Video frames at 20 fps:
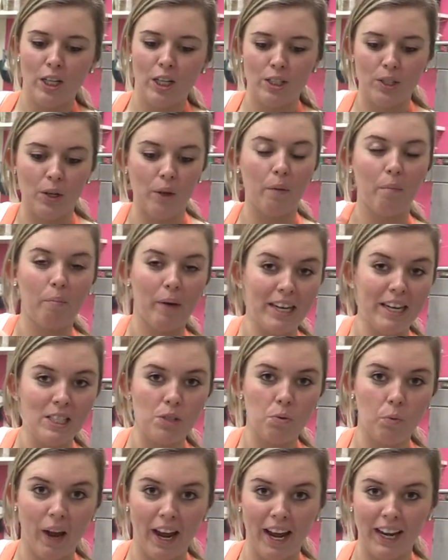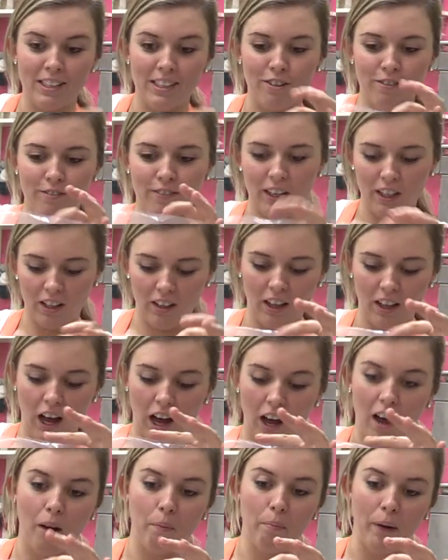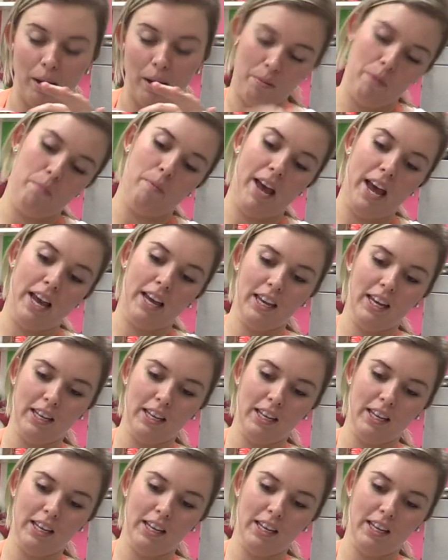So the best way to fill a piping bag